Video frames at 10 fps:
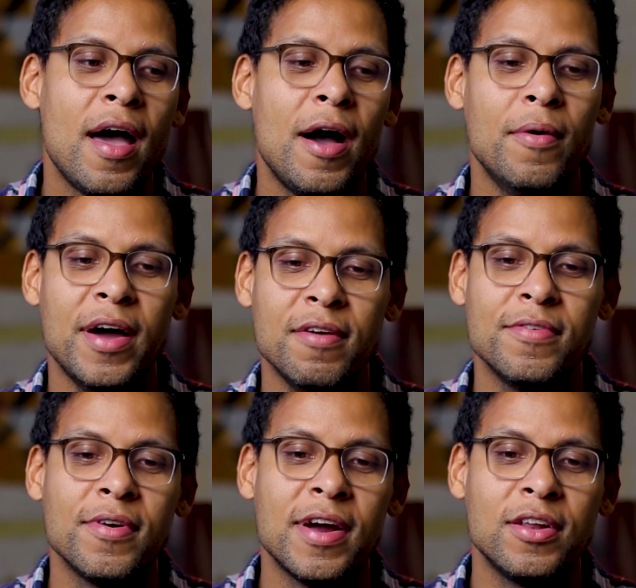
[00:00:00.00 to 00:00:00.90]

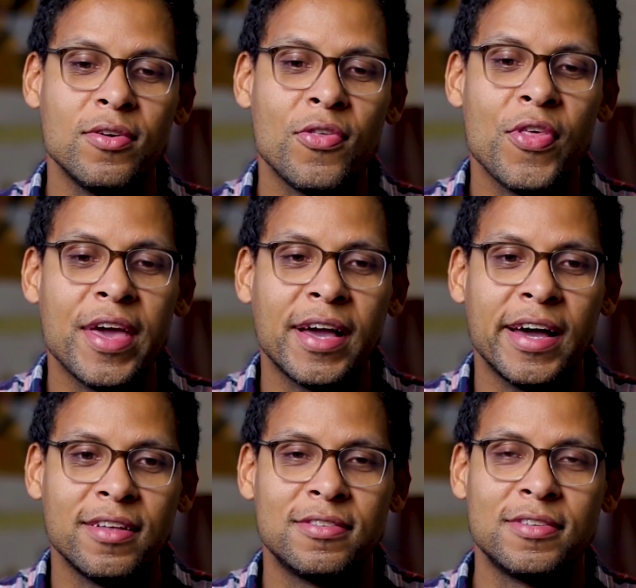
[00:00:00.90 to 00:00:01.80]
However, I do think
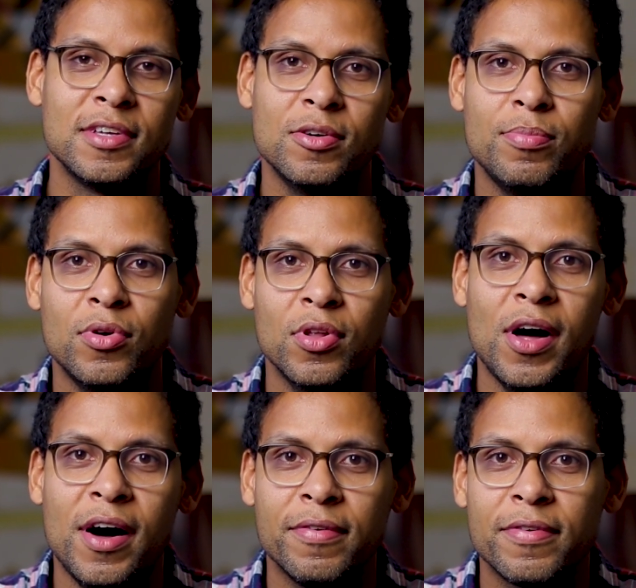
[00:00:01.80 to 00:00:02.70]
I can still pull
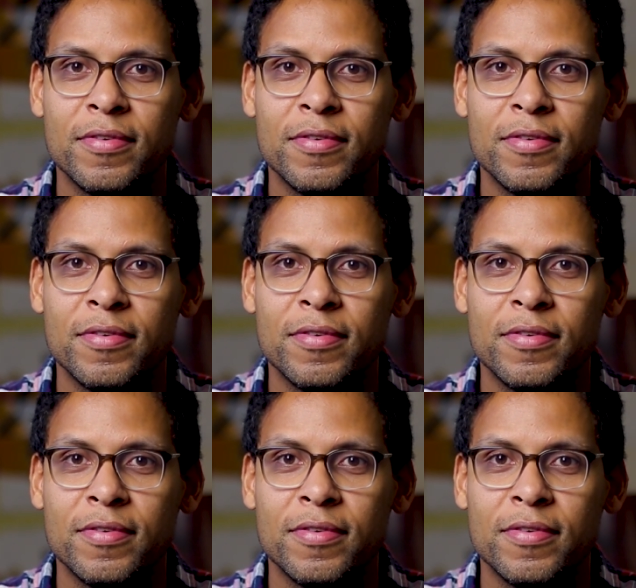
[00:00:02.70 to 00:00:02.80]
off